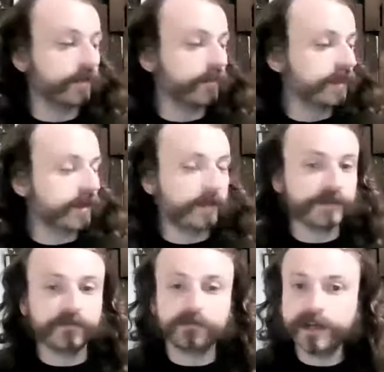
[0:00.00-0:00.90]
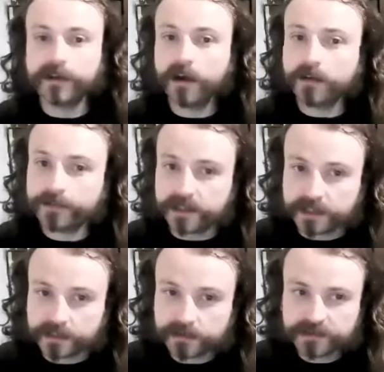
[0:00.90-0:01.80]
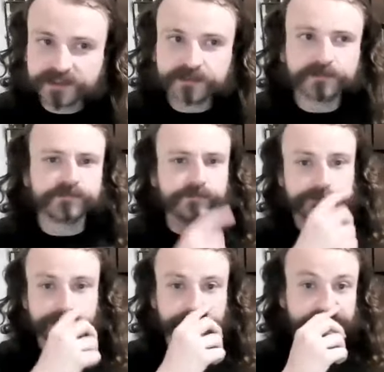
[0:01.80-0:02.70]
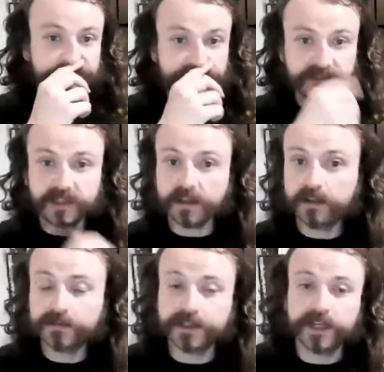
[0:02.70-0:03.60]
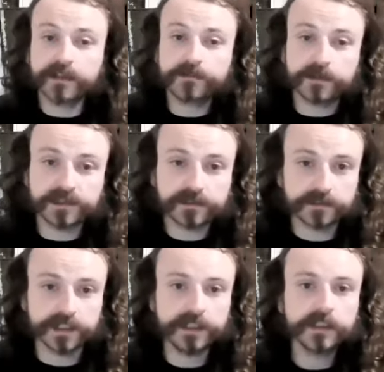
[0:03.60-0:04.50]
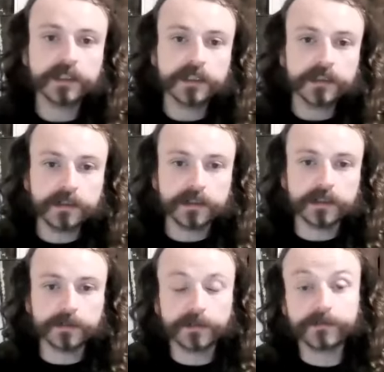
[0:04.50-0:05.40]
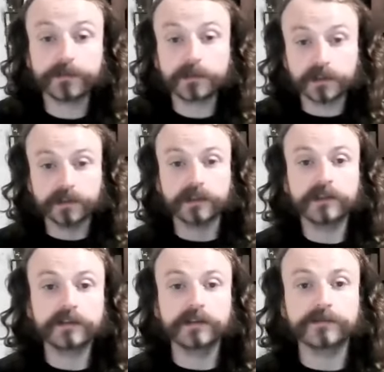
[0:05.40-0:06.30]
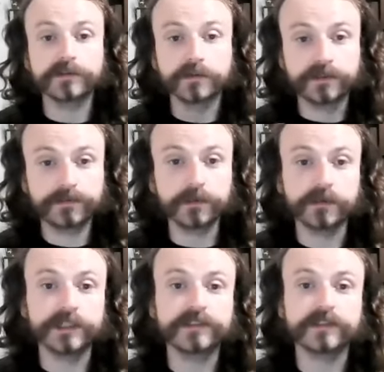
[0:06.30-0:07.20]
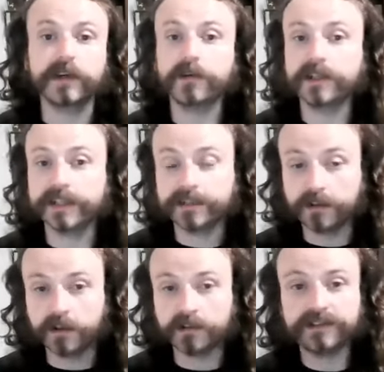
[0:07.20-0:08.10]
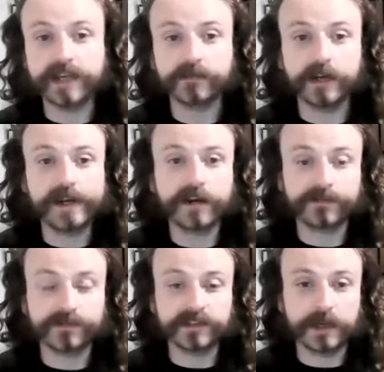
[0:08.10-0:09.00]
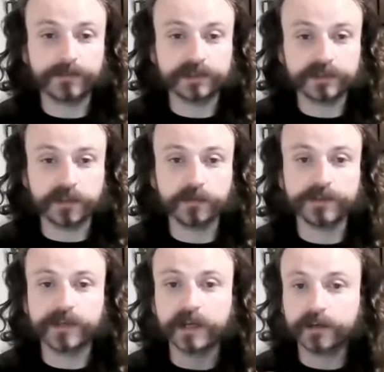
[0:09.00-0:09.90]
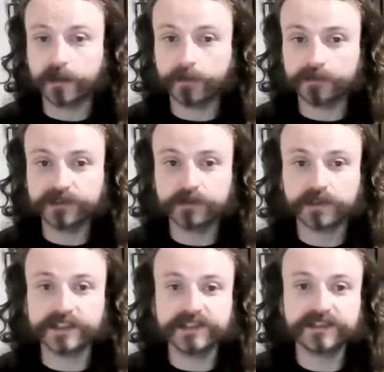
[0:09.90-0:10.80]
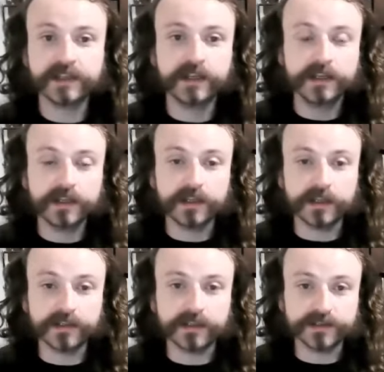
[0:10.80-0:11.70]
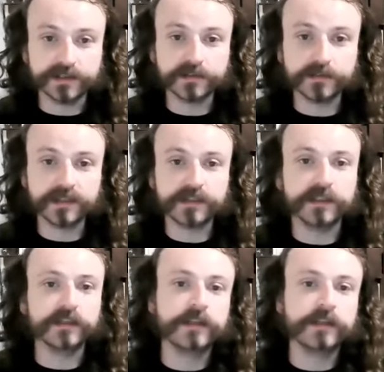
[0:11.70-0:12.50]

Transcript: we're coming right off the heels of the anniversary of the murder of George Floyd. So I want to acknowledge that right off the top of the show. We've got a couple of stories that deal with it.